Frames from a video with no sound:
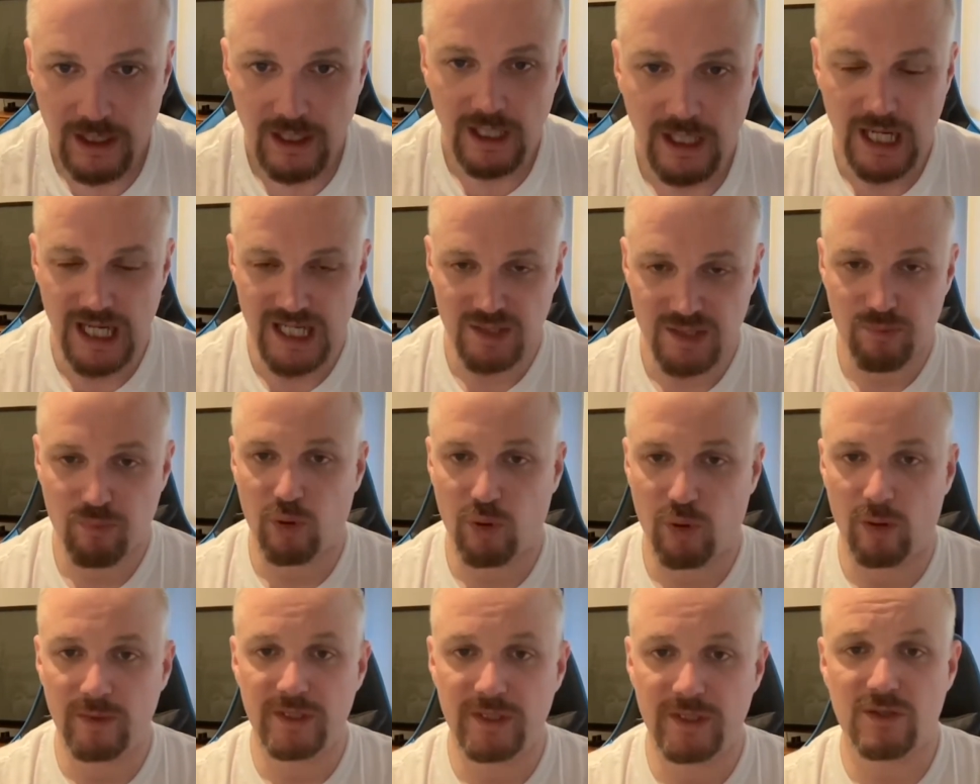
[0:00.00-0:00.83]
As
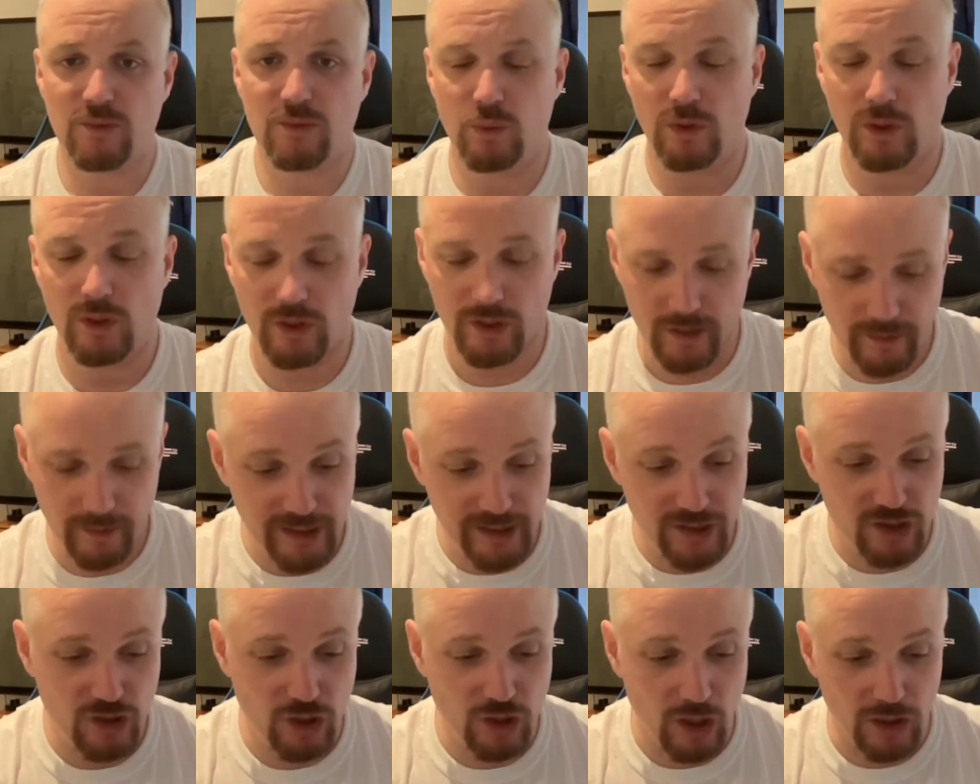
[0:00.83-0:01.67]
promised, we're going to be
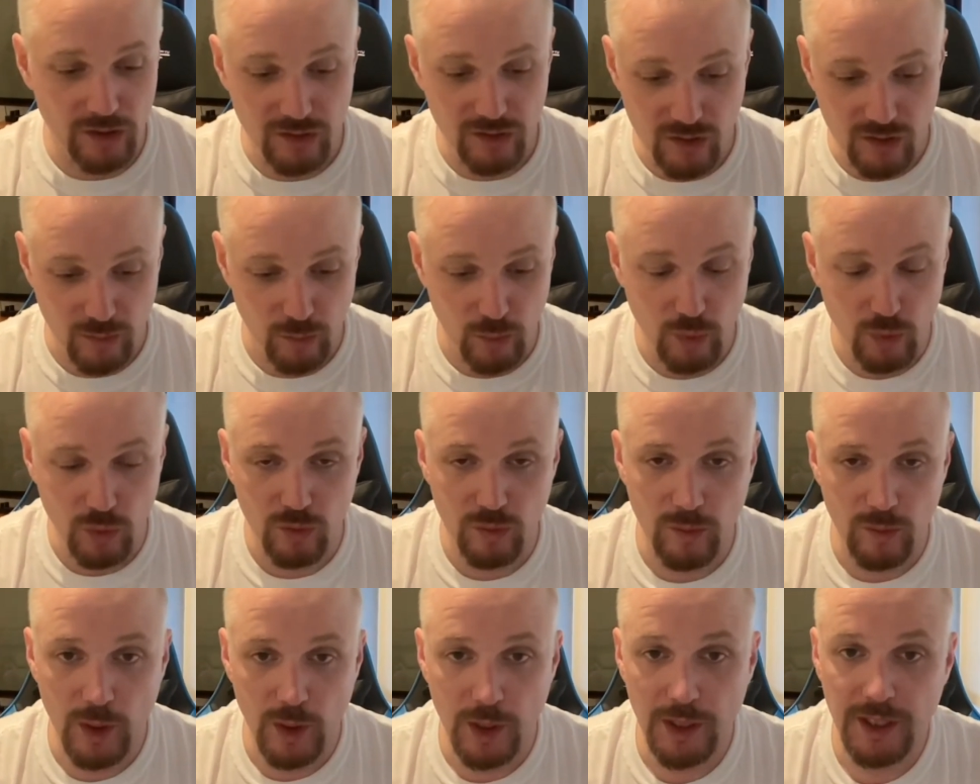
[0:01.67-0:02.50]
starting some
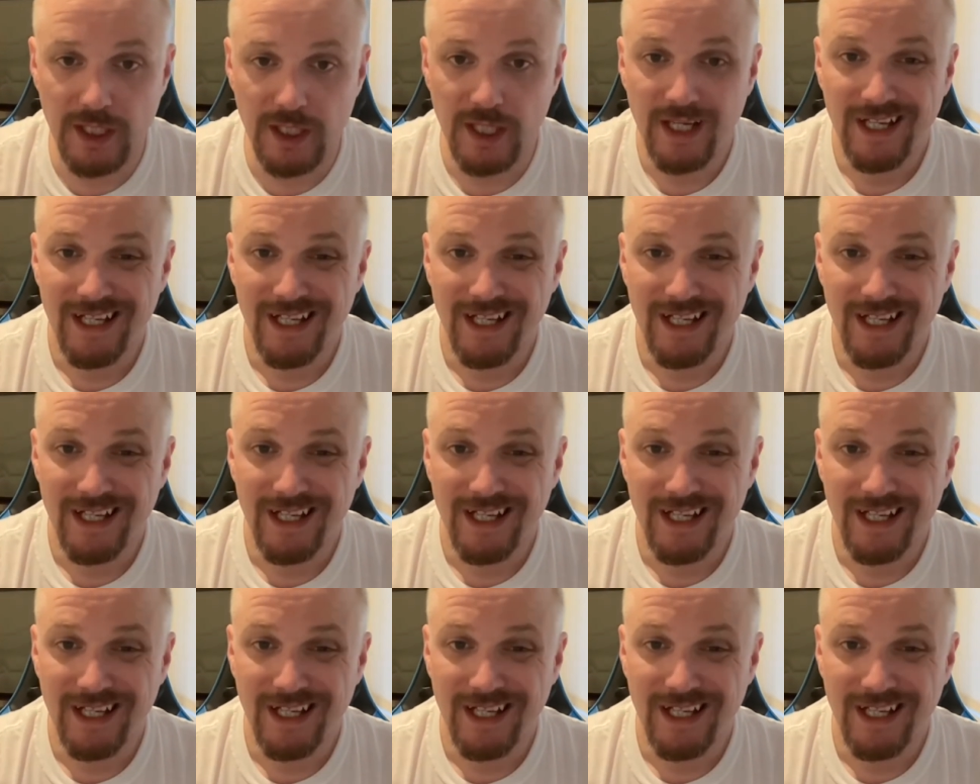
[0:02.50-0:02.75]
homework,